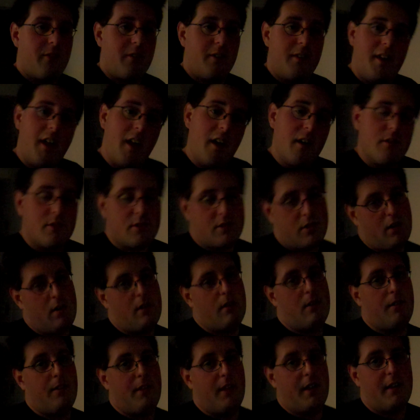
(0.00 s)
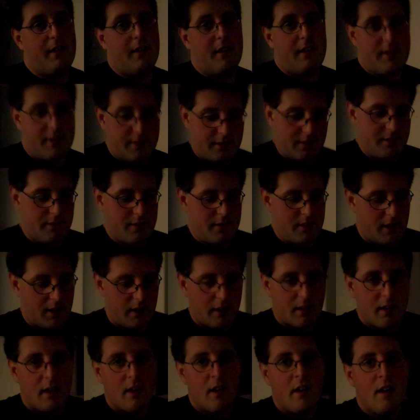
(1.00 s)
for a day or so, then instant
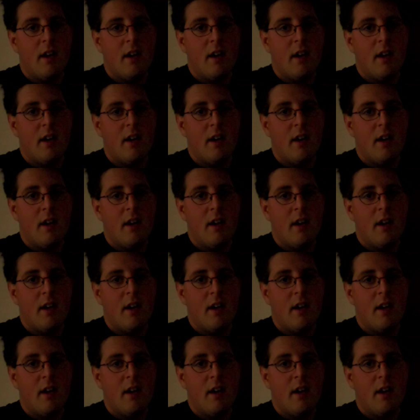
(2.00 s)
sick.